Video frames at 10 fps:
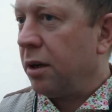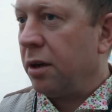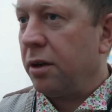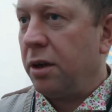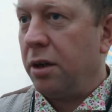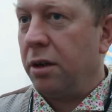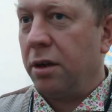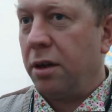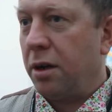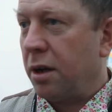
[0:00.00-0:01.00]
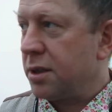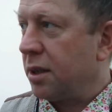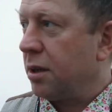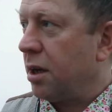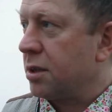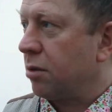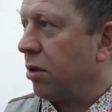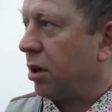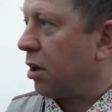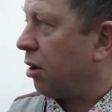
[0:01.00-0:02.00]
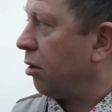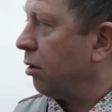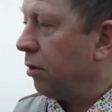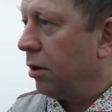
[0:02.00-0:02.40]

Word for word: and he I think he has a great career.